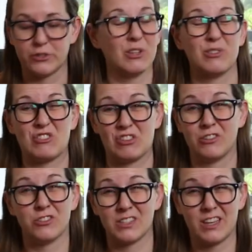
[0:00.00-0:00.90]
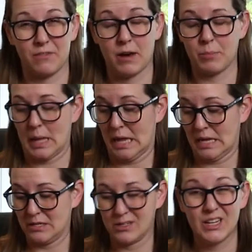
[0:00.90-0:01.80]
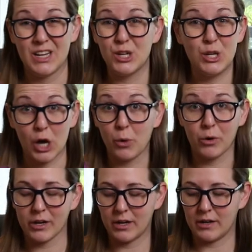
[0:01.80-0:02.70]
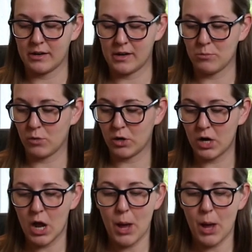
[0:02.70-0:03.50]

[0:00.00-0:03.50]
so I was gonna just give up and not work on it anymore.